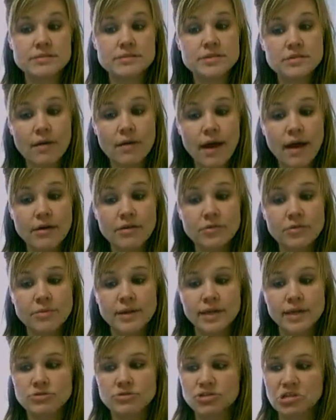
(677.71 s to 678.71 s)
So how do
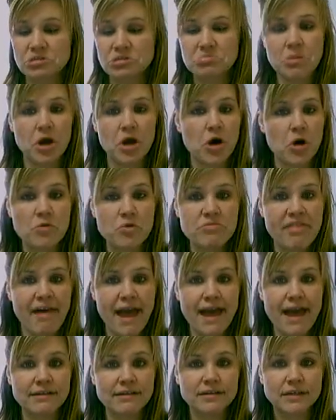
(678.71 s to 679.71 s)
we just own
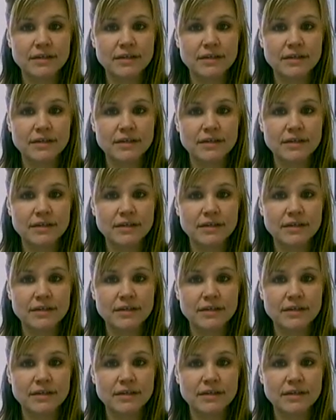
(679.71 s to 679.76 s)
that